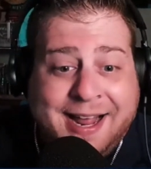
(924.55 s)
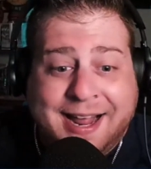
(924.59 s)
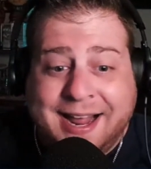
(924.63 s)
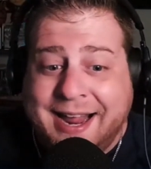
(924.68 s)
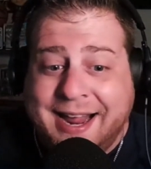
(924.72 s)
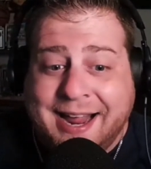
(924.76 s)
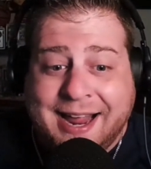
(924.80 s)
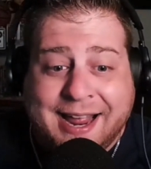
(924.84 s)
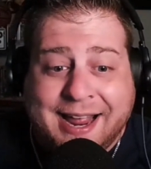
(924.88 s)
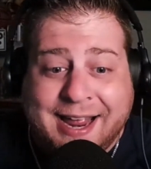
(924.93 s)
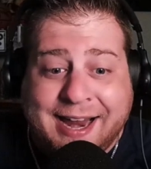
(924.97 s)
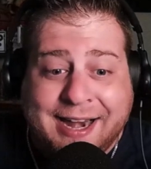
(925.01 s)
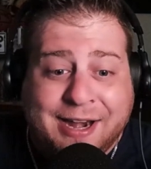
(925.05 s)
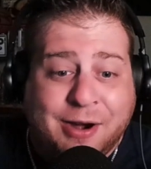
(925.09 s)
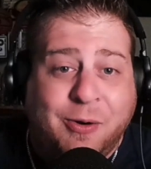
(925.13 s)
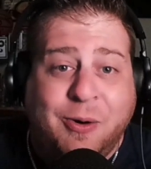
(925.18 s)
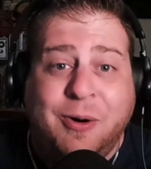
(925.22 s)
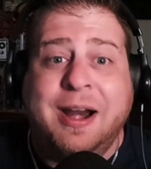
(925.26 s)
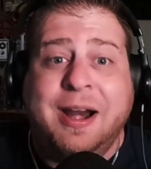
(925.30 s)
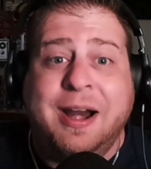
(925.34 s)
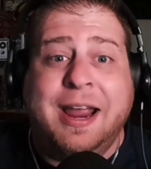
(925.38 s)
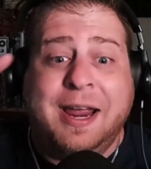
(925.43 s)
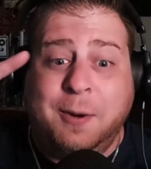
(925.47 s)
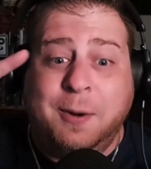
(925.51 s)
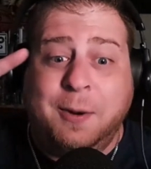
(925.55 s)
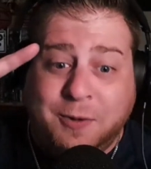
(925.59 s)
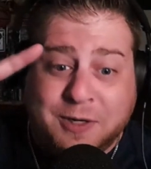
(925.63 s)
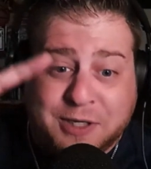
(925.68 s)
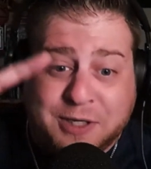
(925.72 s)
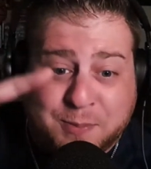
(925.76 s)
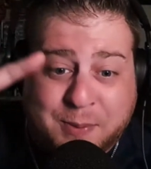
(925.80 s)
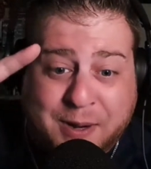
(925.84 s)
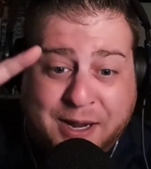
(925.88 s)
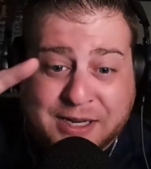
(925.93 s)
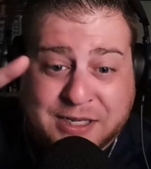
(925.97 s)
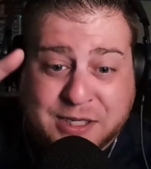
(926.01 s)
And Jorge
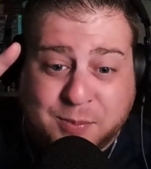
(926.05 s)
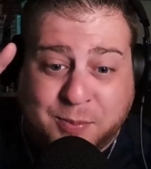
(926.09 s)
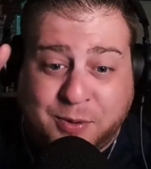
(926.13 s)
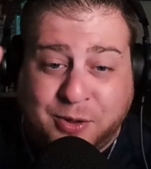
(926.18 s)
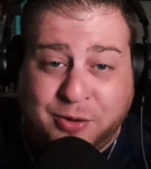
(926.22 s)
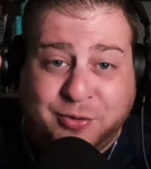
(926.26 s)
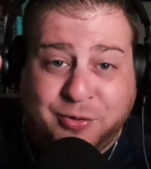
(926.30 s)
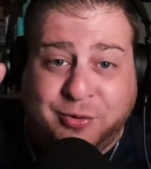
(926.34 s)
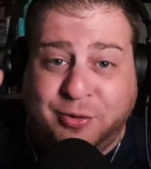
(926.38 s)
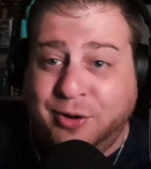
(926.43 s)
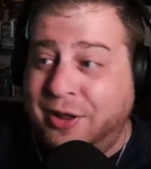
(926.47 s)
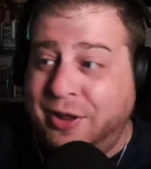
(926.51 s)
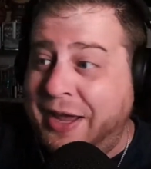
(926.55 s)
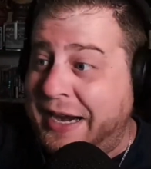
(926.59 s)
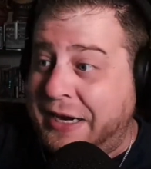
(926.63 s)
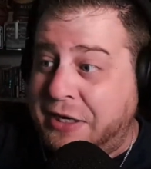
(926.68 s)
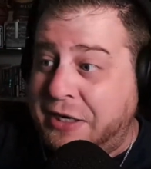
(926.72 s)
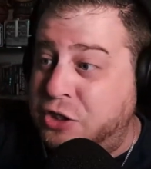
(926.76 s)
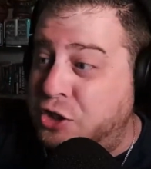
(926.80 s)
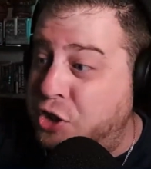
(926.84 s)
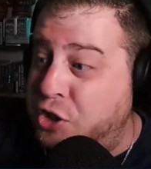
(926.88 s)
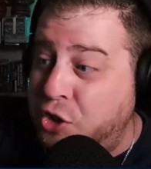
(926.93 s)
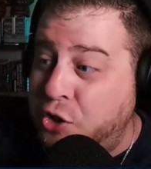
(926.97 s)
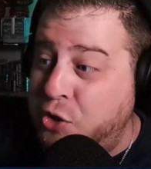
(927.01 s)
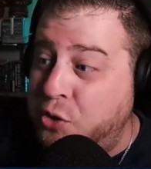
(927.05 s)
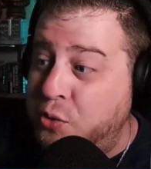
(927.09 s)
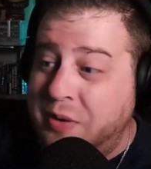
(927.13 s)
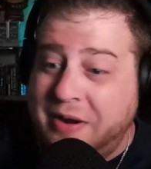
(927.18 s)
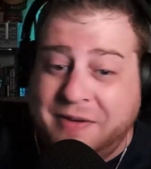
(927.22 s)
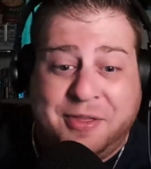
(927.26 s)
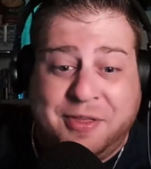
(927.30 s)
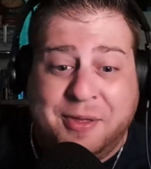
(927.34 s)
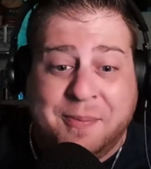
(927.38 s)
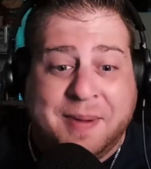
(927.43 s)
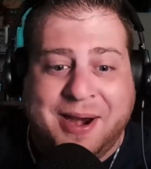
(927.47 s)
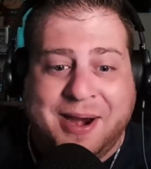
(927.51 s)
responsible for like 2 of
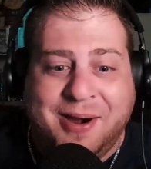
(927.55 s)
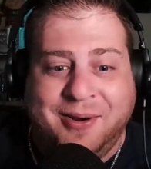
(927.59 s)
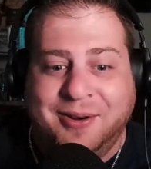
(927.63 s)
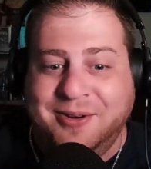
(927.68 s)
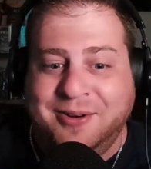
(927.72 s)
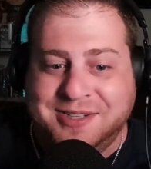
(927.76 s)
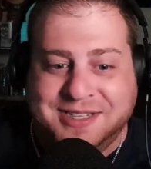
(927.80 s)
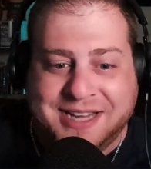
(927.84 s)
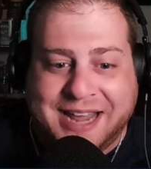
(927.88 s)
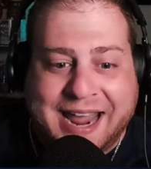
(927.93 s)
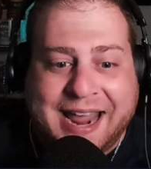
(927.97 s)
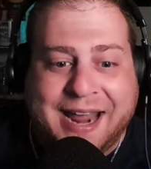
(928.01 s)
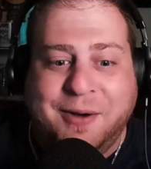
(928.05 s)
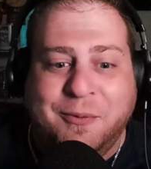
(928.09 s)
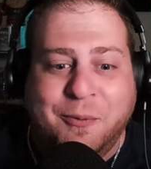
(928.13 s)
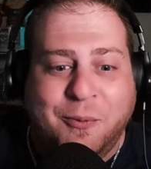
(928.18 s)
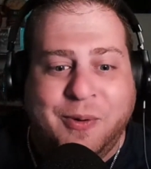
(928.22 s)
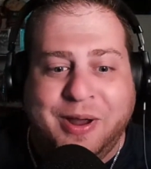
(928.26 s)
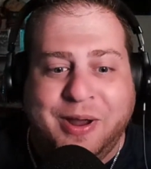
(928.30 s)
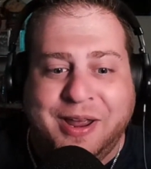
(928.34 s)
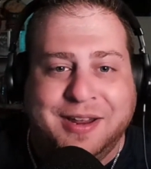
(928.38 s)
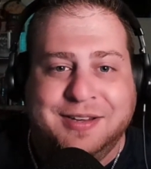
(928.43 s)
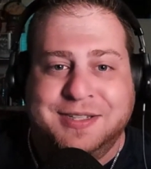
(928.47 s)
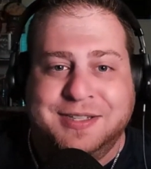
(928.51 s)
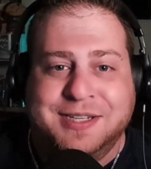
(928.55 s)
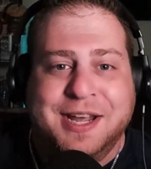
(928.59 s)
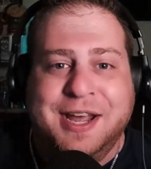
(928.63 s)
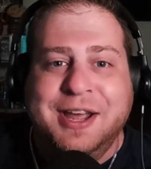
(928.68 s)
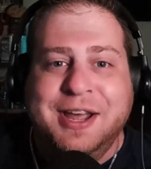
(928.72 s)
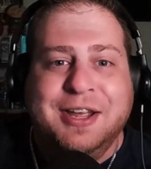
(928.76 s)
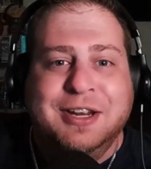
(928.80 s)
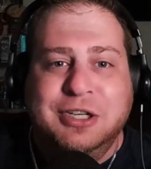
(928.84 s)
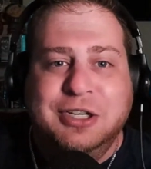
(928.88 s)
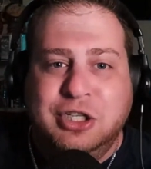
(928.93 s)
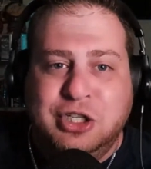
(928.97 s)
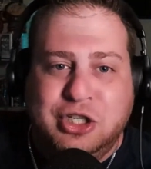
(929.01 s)
the Mariners' 8 wins
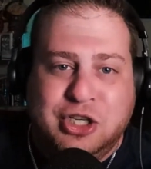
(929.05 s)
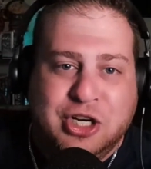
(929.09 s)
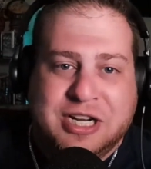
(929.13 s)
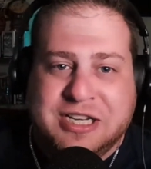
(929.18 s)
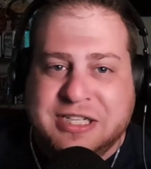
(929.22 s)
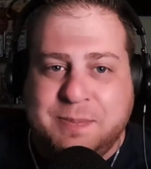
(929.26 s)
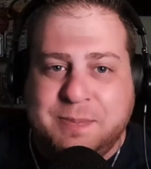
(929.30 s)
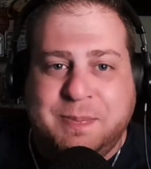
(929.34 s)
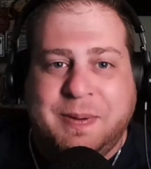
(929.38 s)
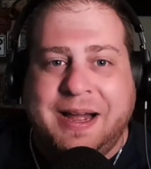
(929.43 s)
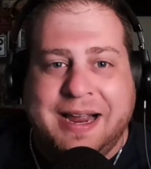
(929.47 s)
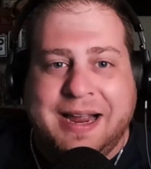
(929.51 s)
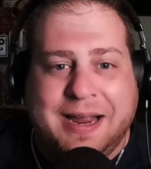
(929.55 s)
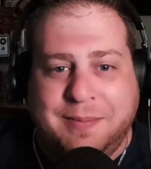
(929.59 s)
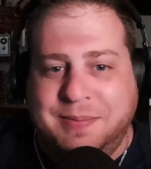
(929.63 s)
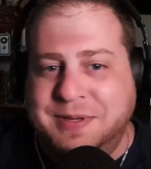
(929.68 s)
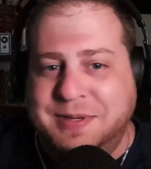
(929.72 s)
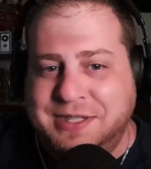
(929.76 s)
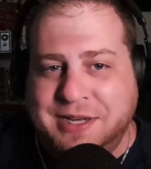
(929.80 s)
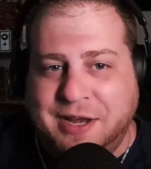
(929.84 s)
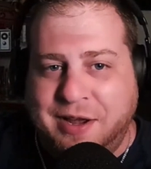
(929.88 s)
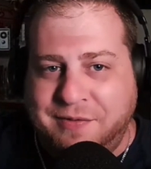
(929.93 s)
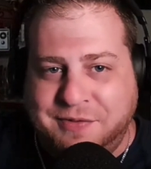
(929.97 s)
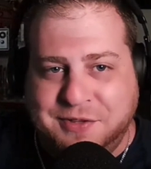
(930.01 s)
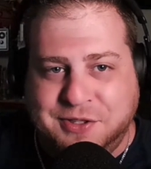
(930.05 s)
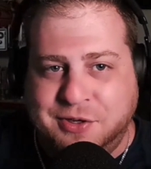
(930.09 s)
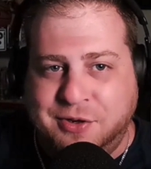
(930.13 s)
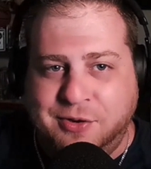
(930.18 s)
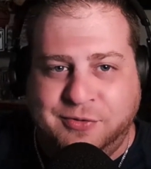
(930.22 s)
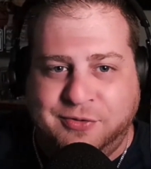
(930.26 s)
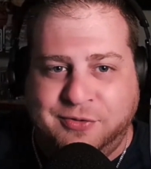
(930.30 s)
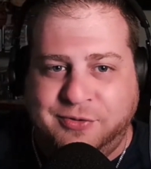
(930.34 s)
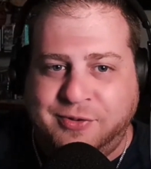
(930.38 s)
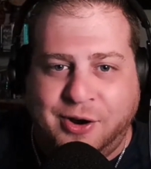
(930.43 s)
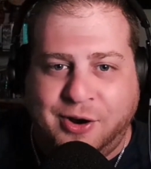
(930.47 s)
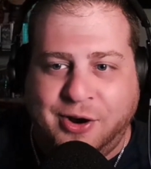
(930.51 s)
just by himself so
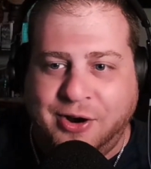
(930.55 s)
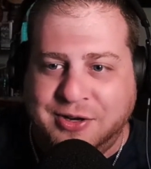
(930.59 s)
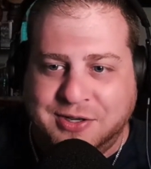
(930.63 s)
far.